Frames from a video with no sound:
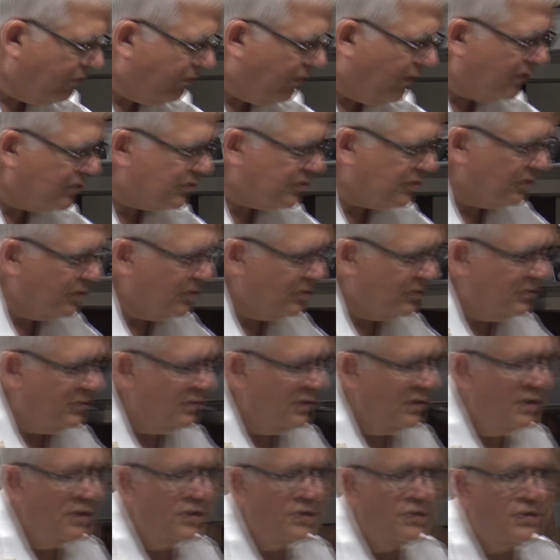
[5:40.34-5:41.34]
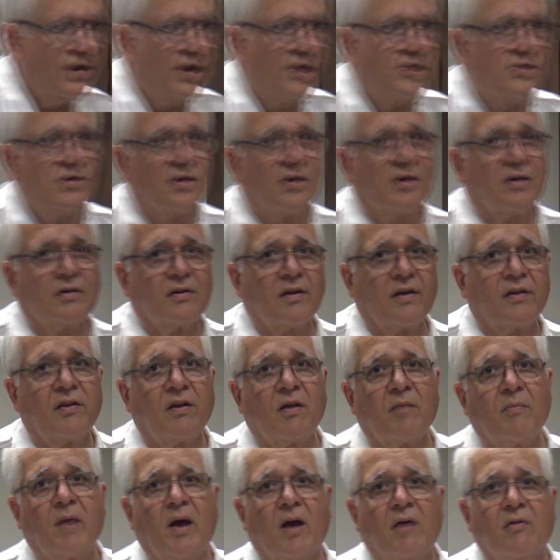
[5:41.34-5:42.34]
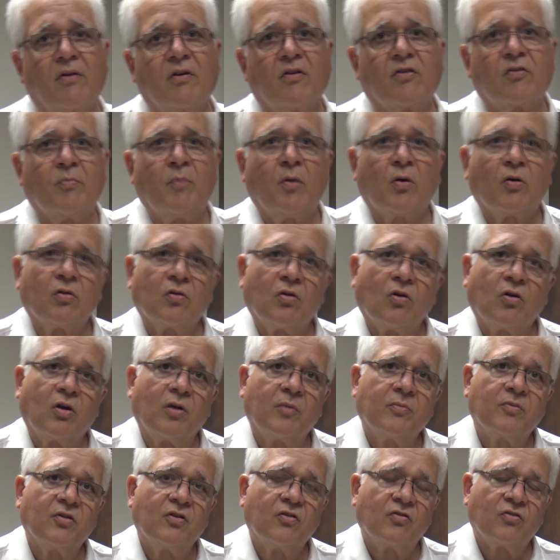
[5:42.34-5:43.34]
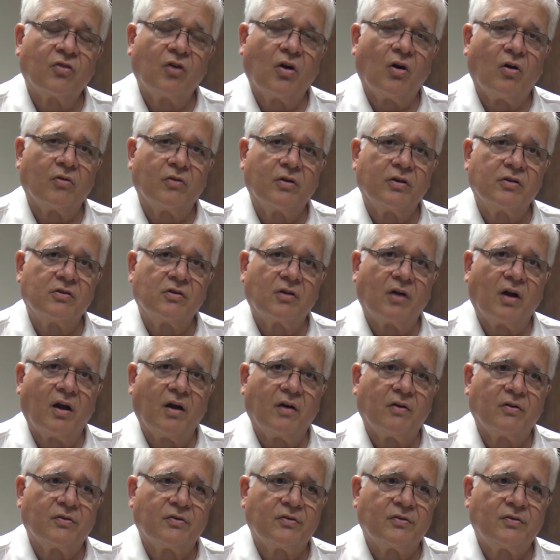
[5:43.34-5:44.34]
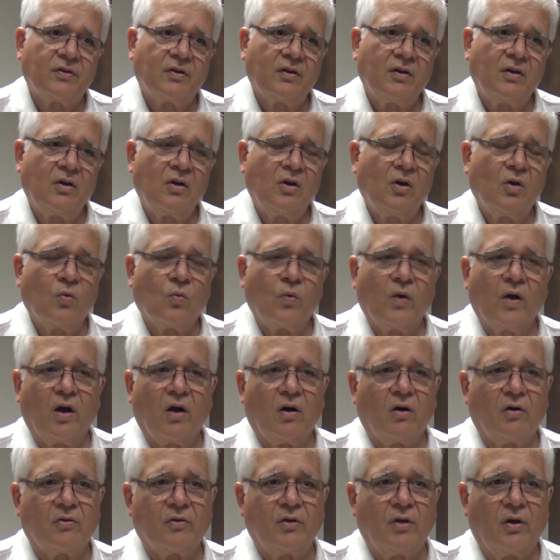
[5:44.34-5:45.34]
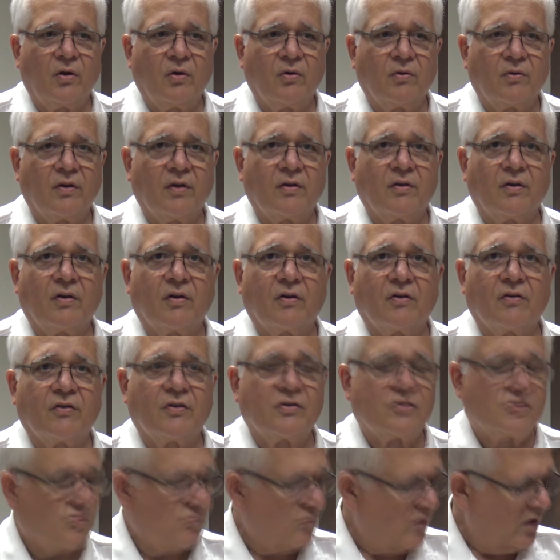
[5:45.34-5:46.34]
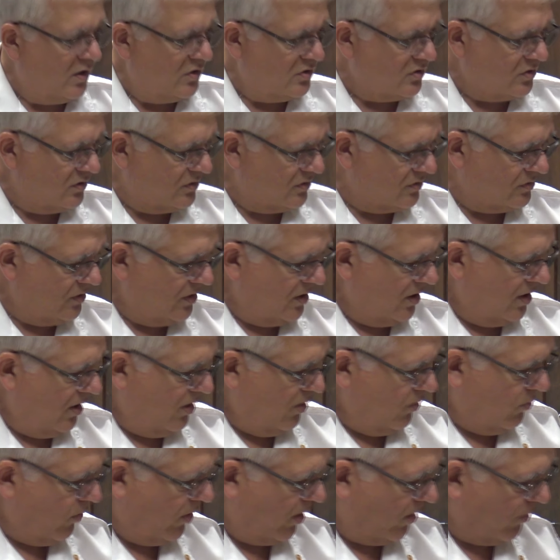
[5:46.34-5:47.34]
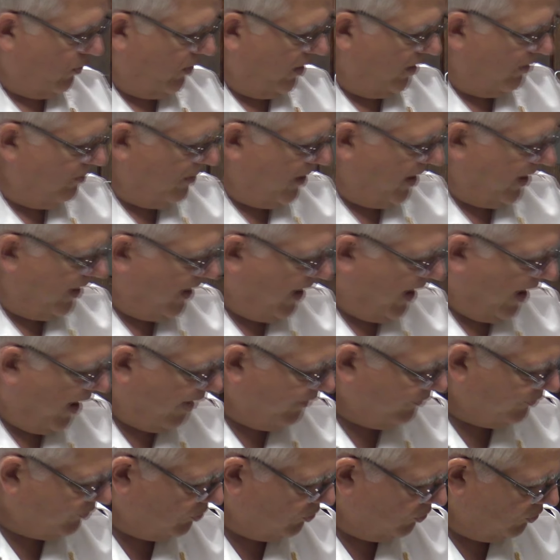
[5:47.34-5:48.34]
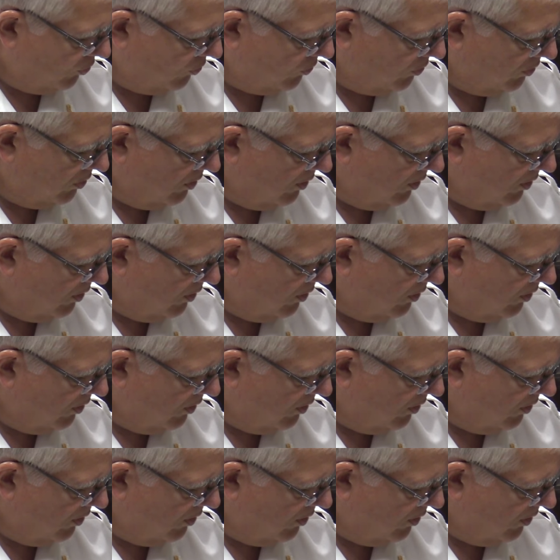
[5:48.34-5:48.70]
functional 10-year lithium battery smoke alarms installed in your house. We all know that there are situations where we may have to